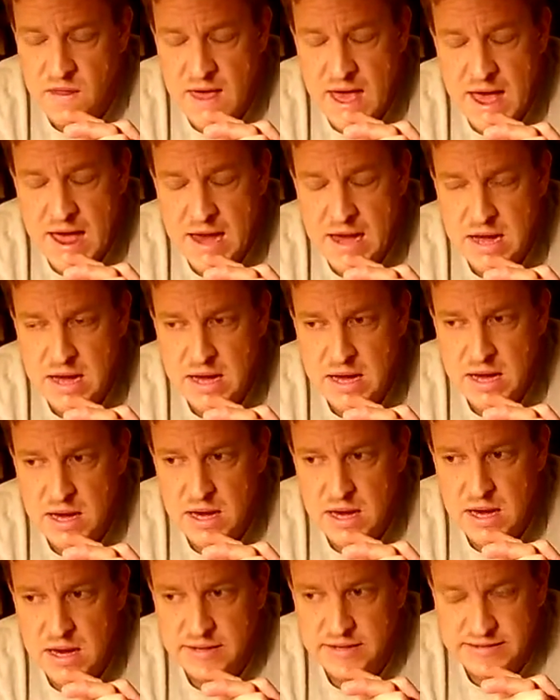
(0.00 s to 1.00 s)
That
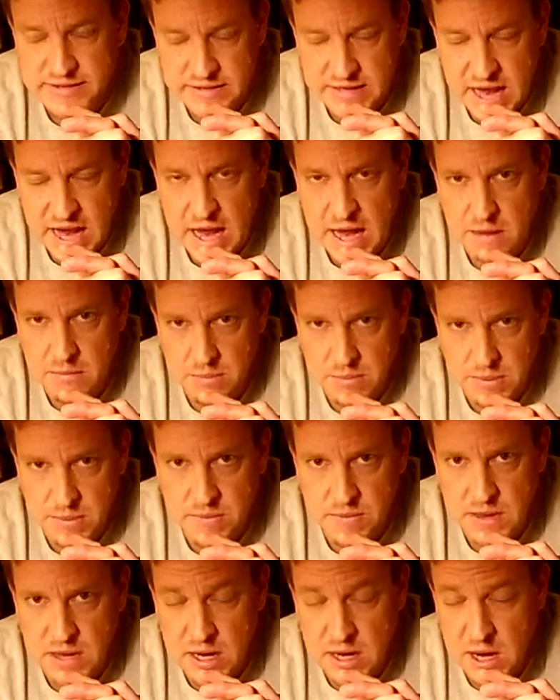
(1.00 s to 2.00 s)
escape,
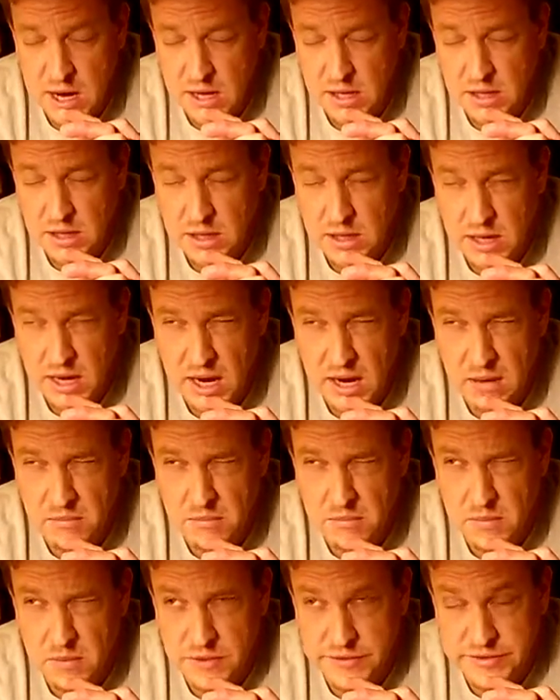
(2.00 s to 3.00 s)
that 90
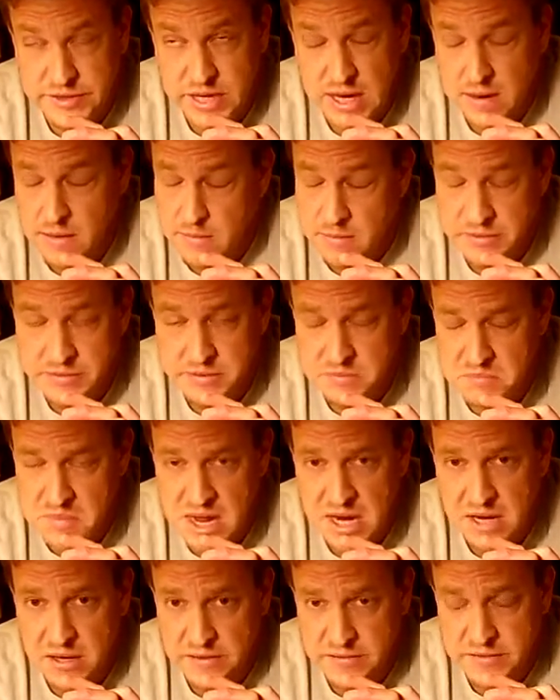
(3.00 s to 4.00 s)
amp escape, I mean, it's a
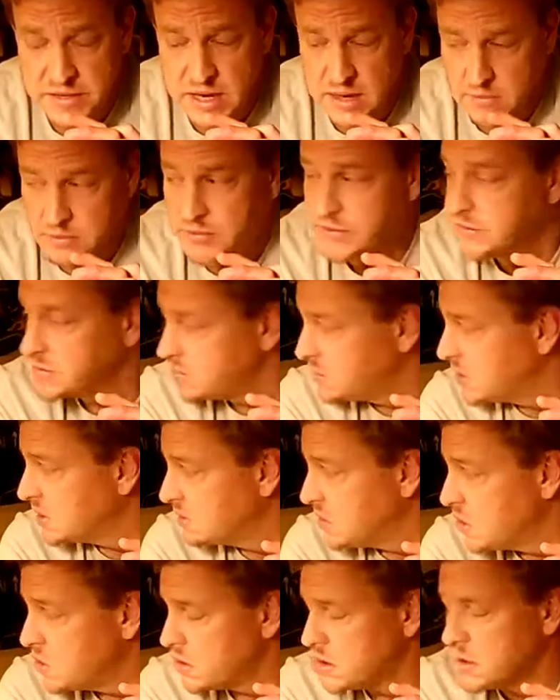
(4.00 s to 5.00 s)
mega escape. This is a
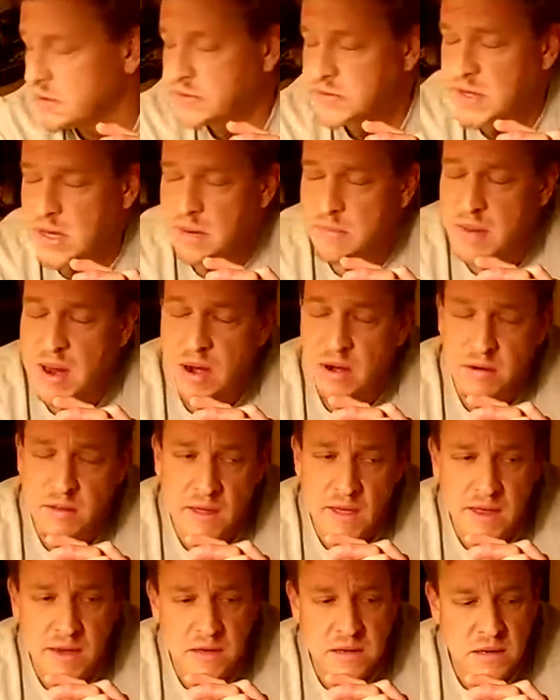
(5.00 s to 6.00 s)
big motor that's got to power
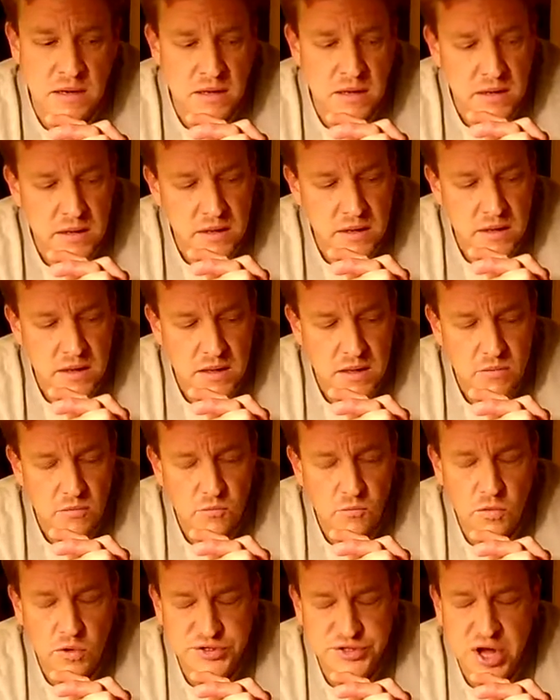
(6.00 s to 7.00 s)
that.
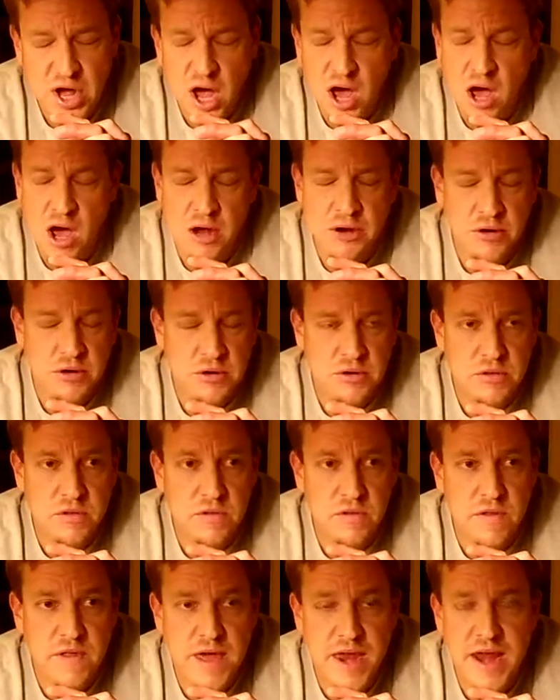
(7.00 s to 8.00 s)
Was hotter
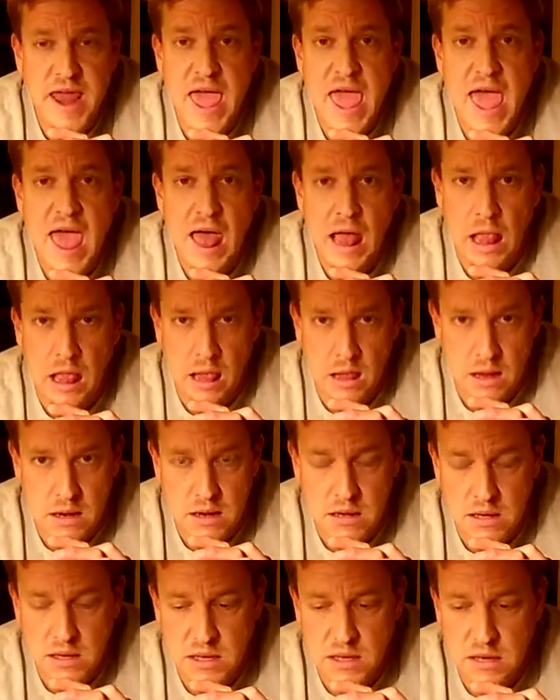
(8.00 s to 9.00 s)
than hell.
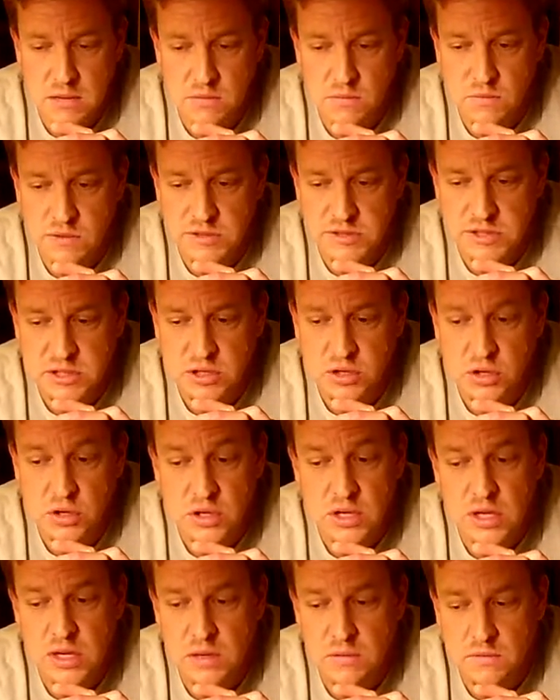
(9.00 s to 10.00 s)
It was
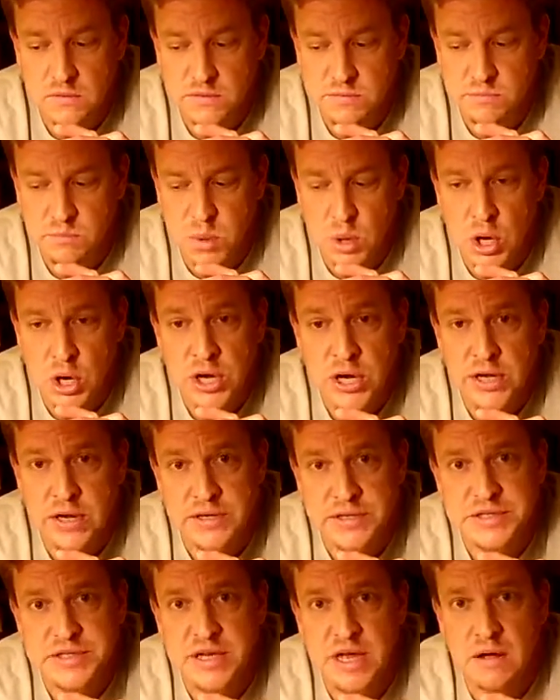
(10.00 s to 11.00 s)
burning
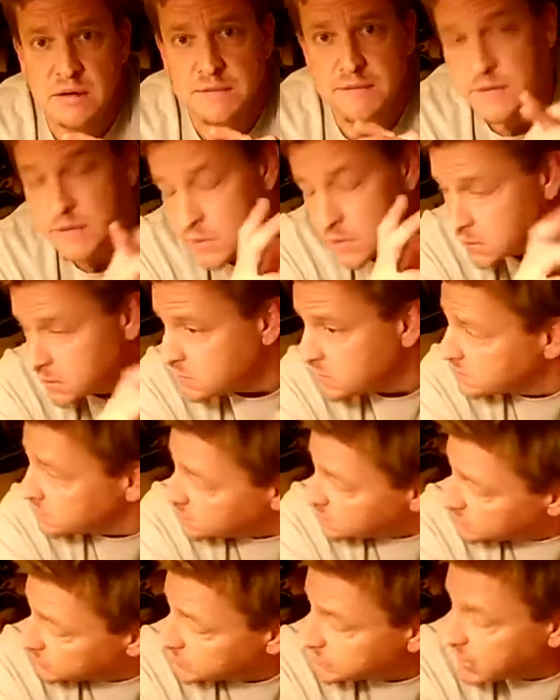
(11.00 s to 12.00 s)
itself through the
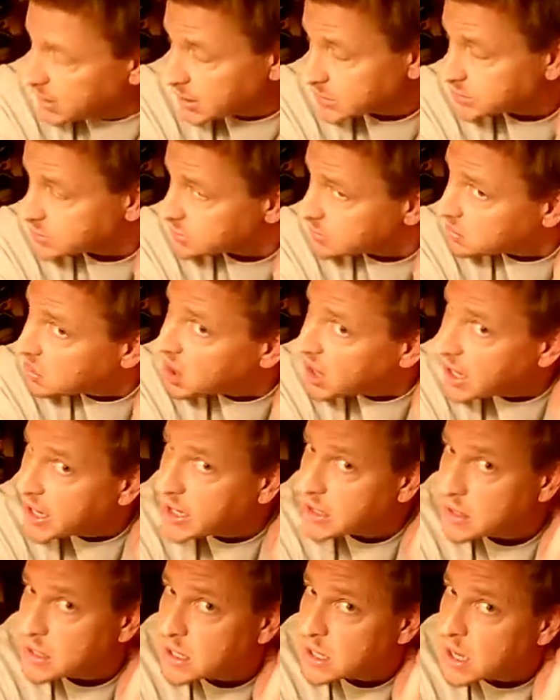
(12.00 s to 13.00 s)
fuselage of the
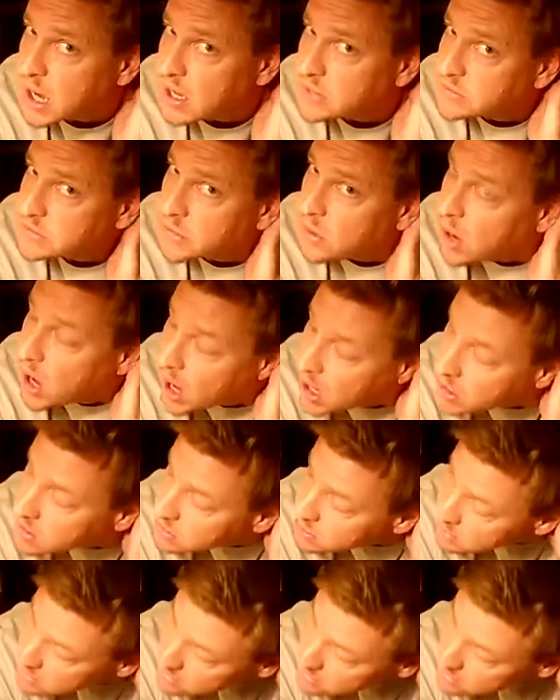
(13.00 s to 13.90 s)
plane. It got so hot.